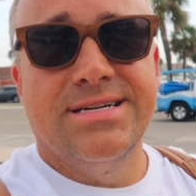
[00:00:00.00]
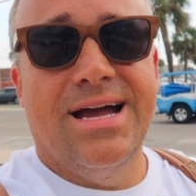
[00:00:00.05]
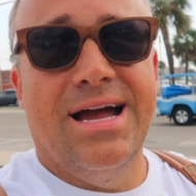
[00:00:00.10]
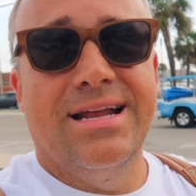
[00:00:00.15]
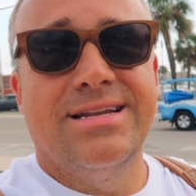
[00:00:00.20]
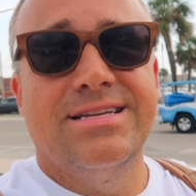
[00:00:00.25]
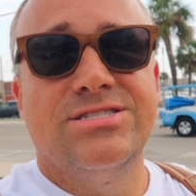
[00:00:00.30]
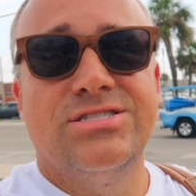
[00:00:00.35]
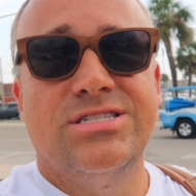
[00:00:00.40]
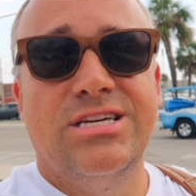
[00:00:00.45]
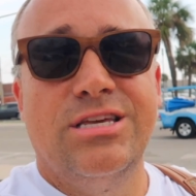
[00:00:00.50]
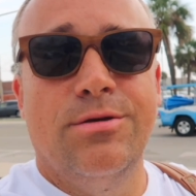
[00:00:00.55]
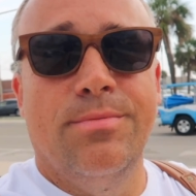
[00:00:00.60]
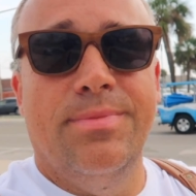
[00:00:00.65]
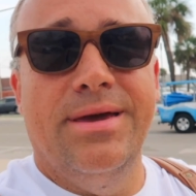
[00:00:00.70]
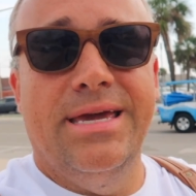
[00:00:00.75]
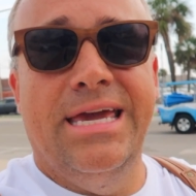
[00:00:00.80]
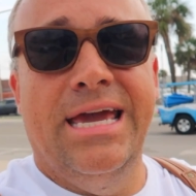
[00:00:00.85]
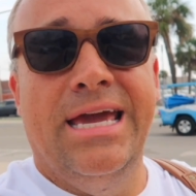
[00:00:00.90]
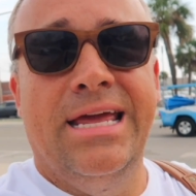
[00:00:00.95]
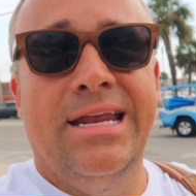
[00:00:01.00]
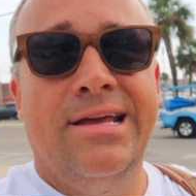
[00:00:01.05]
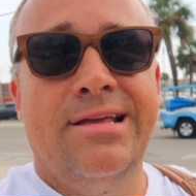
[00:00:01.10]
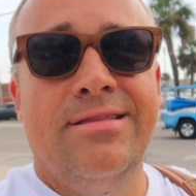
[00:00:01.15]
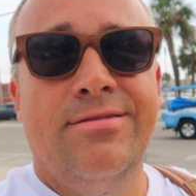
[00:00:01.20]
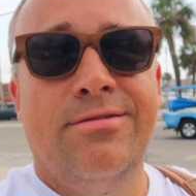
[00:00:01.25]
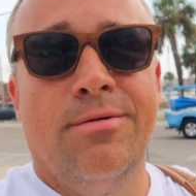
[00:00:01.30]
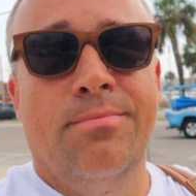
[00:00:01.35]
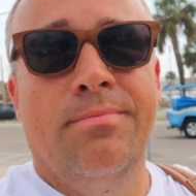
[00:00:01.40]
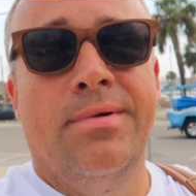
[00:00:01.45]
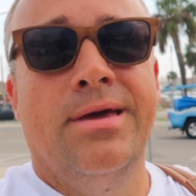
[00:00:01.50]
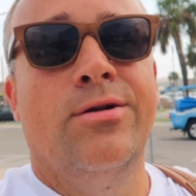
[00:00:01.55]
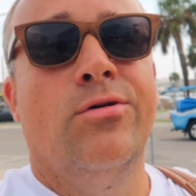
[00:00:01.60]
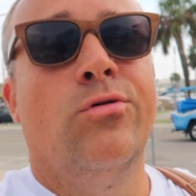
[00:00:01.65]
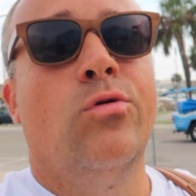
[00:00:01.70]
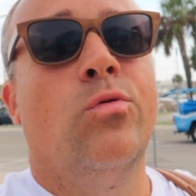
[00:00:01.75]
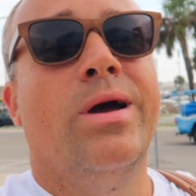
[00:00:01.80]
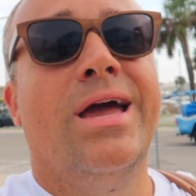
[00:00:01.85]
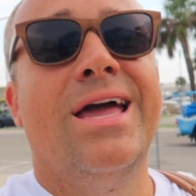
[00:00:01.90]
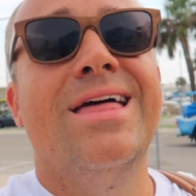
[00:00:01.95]
I got to see the beginning, the
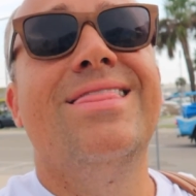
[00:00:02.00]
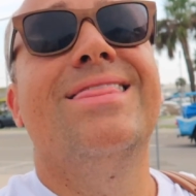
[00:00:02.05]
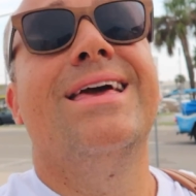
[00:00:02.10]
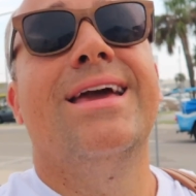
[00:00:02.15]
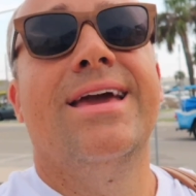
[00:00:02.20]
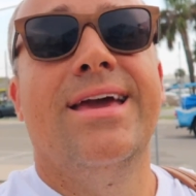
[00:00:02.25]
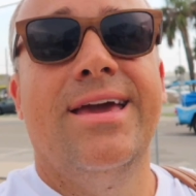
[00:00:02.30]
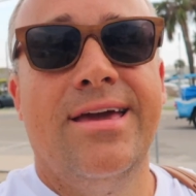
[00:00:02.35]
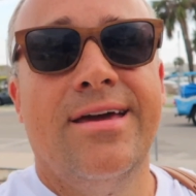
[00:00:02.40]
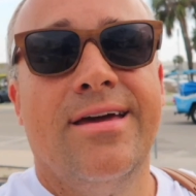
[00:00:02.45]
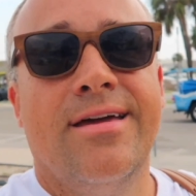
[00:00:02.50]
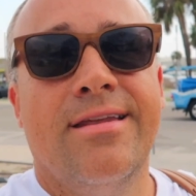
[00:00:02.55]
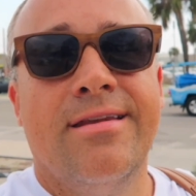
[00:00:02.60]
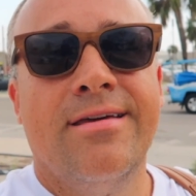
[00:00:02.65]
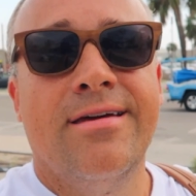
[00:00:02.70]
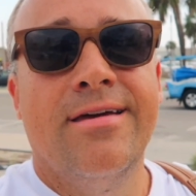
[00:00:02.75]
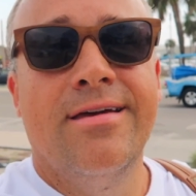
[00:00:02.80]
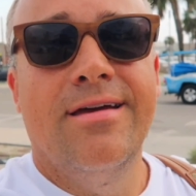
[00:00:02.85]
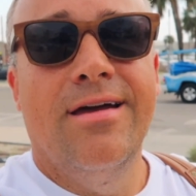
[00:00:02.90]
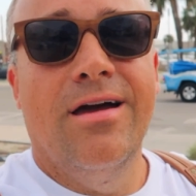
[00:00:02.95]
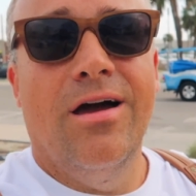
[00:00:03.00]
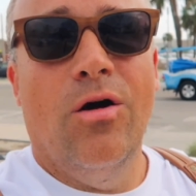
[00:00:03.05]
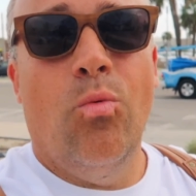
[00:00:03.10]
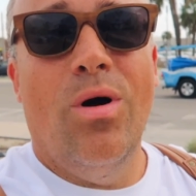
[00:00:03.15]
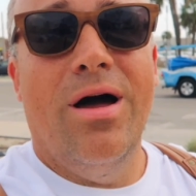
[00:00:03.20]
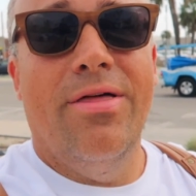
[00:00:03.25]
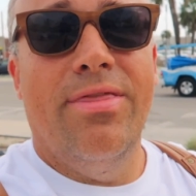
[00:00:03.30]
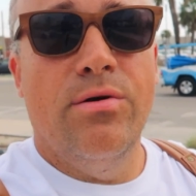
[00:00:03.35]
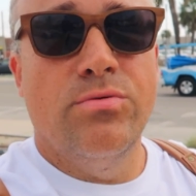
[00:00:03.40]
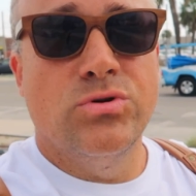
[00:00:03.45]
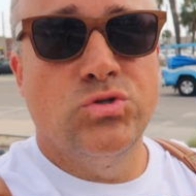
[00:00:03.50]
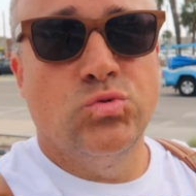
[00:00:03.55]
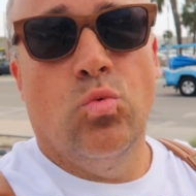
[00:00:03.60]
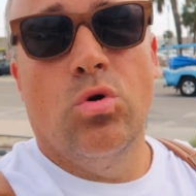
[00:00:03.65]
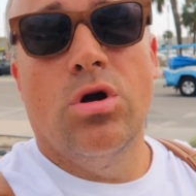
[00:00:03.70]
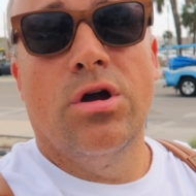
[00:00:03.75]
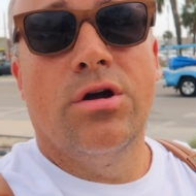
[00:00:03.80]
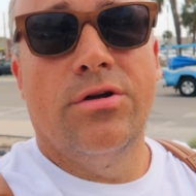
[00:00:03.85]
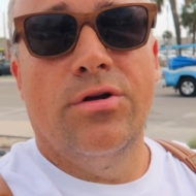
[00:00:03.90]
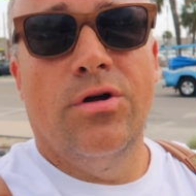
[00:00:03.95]
middle, and the end while they was
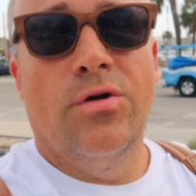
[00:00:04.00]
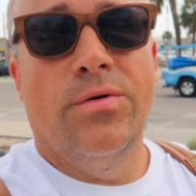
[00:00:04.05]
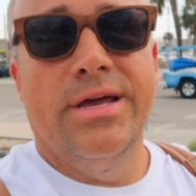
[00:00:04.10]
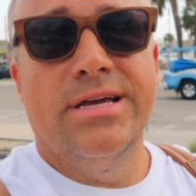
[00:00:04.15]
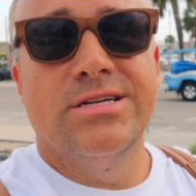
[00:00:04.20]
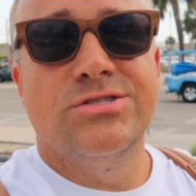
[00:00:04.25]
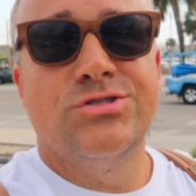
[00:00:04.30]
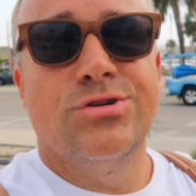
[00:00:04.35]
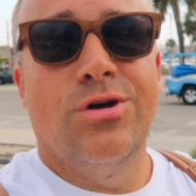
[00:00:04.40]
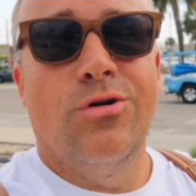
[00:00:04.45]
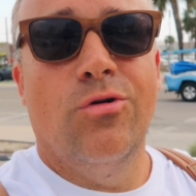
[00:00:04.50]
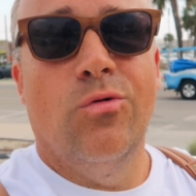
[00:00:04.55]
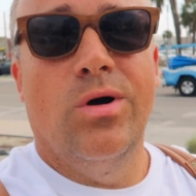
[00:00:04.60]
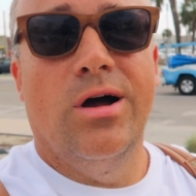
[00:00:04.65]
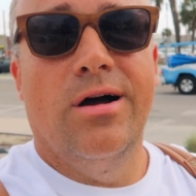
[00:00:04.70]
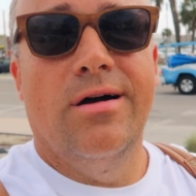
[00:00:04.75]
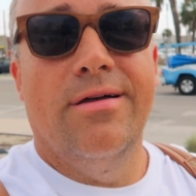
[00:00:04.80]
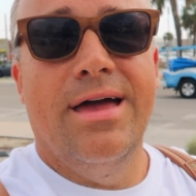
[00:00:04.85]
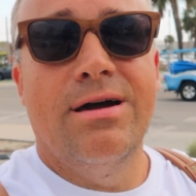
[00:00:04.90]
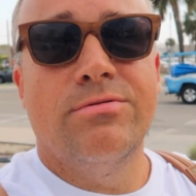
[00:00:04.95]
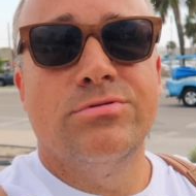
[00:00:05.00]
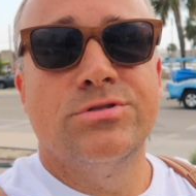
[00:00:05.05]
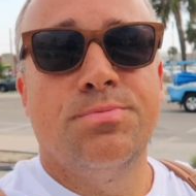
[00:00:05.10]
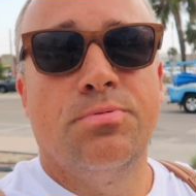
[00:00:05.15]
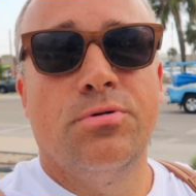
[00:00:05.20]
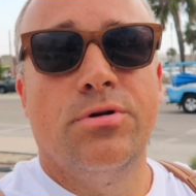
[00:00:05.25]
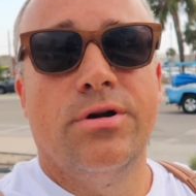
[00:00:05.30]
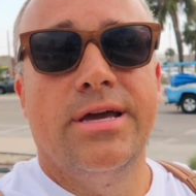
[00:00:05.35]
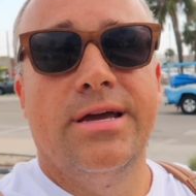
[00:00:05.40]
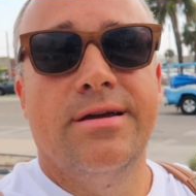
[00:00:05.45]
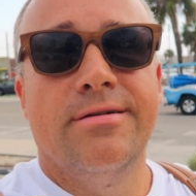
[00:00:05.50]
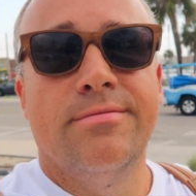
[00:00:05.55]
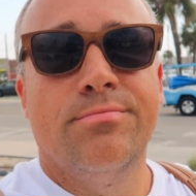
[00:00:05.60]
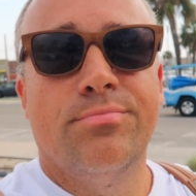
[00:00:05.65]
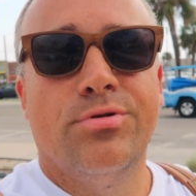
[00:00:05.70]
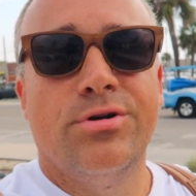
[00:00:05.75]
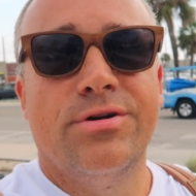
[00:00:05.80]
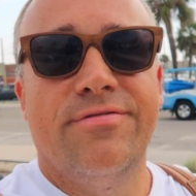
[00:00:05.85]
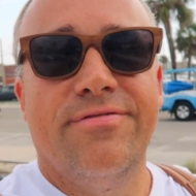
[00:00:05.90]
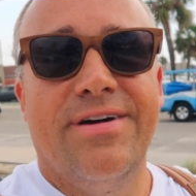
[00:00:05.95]
working on this. So uh, that was pretty
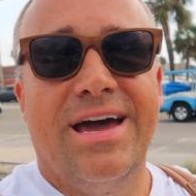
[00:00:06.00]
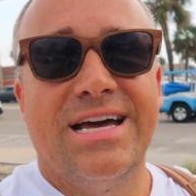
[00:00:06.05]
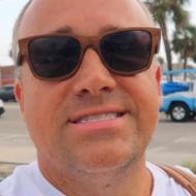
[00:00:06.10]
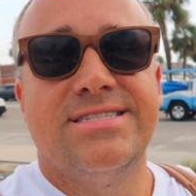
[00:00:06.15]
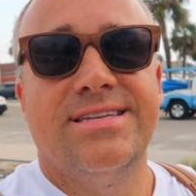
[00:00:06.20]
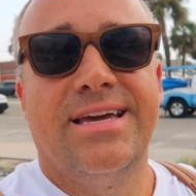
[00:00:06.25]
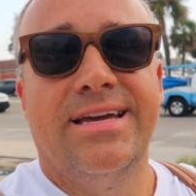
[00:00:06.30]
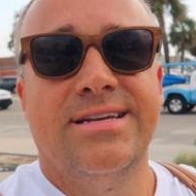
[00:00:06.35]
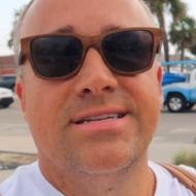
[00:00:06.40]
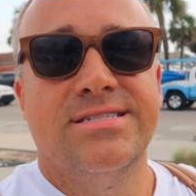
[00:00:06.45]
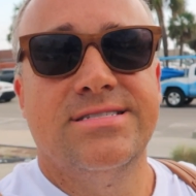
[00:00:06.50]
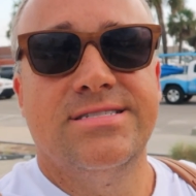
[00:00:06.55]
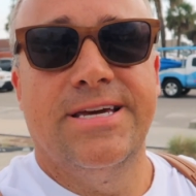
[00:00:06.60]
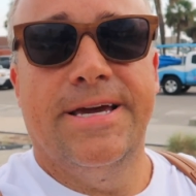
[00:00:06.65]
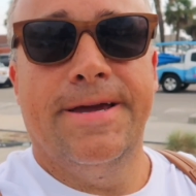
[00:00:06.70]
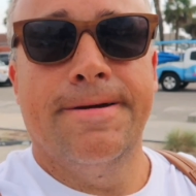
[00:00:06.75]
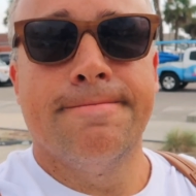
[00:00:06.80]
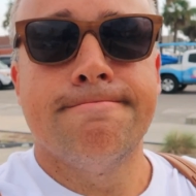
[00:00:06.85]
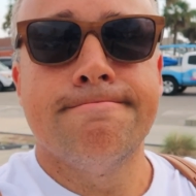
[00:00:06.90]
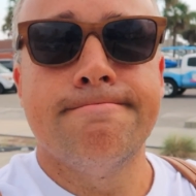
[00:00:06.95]
pretty fascinating to see.